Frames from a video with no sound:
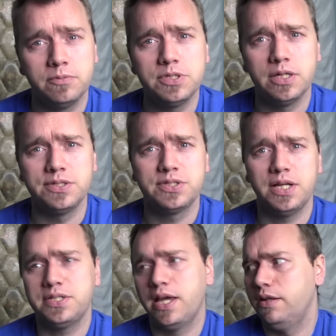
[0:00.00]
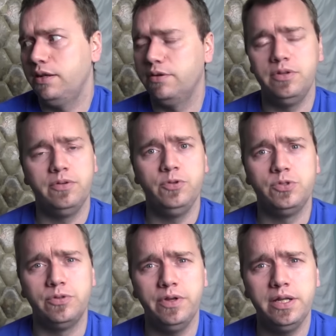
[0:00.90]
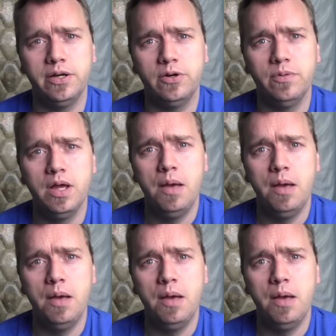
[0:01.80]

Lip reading: which I'll discuss again in a future video,